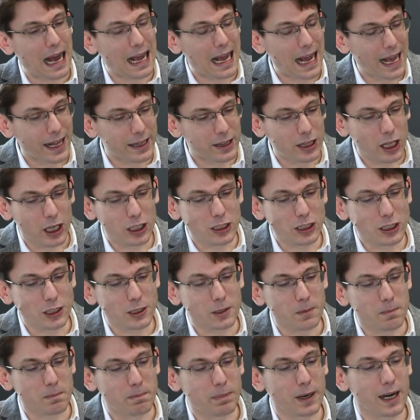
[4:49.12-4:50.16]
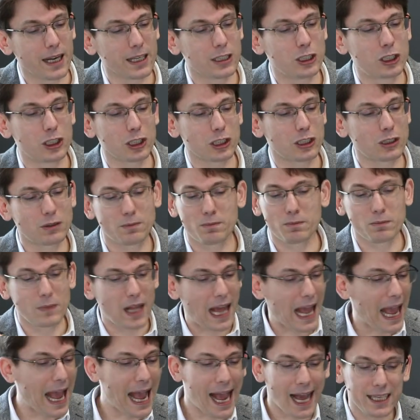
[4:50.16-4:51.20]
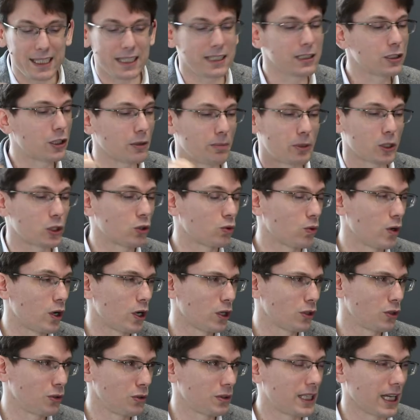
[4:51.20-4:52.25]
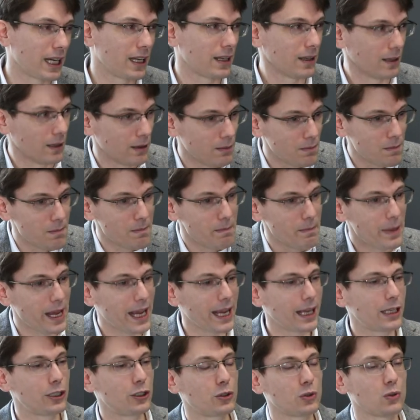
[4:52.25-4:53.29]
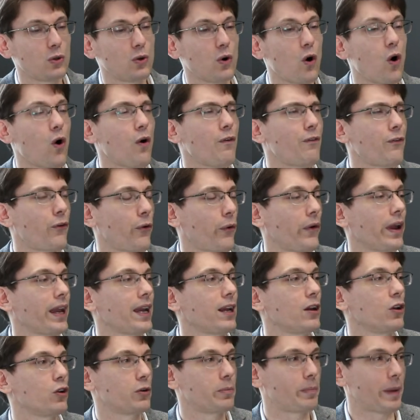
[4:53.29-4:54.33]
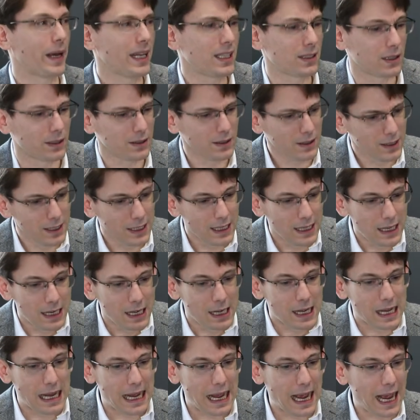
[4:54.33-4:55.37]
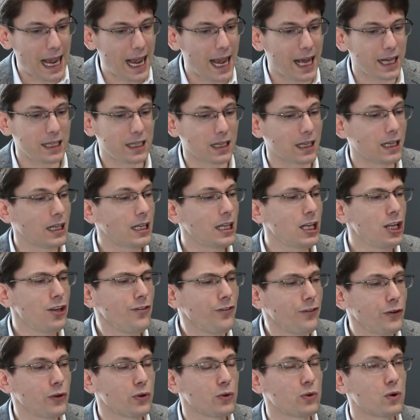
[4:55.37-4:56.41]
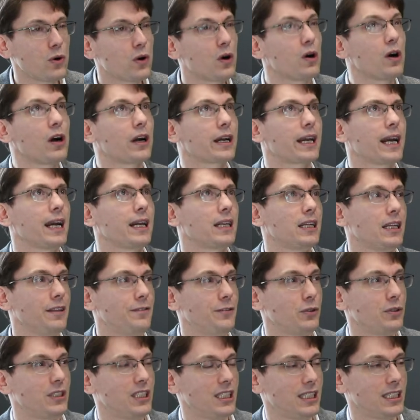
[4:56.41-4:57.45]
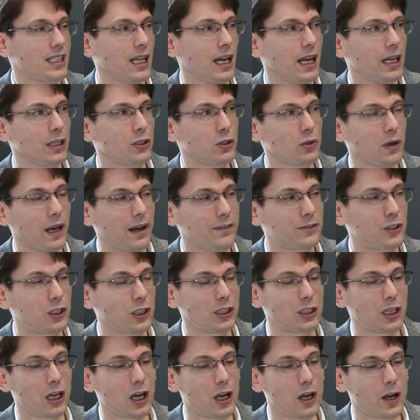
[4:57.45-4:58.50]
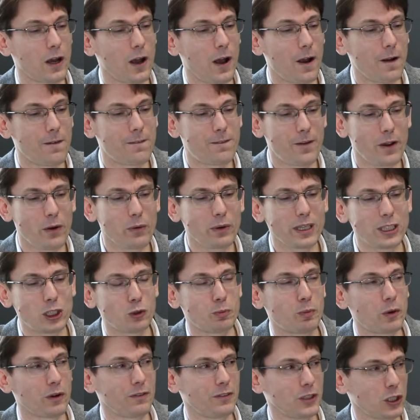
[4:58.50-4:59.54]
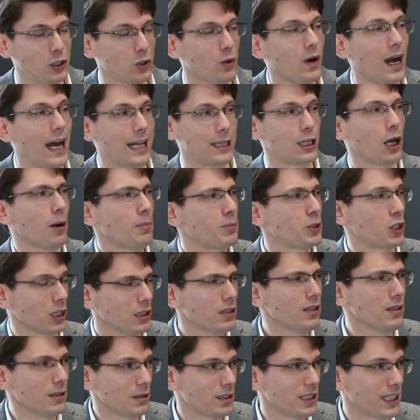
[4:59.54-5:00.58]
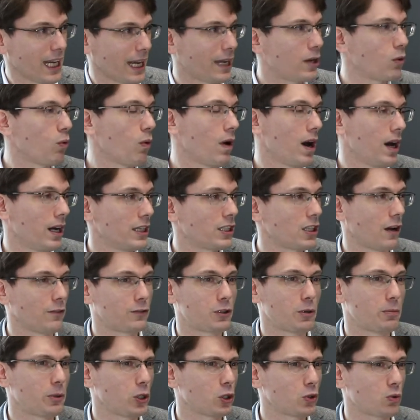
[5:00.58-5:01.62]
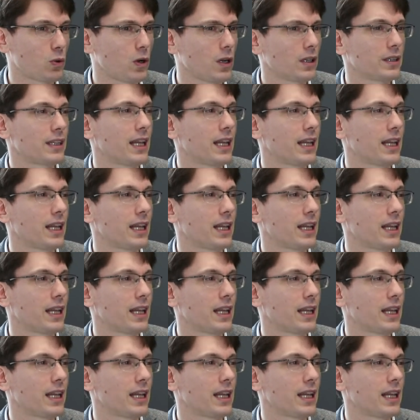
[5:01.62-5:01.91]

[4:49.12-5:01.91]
And thus, by just adding the buzzword, you can make your offering look better. And if you, again, if you decide to have just a very superficial adoption, tech-wise, of the buzzword,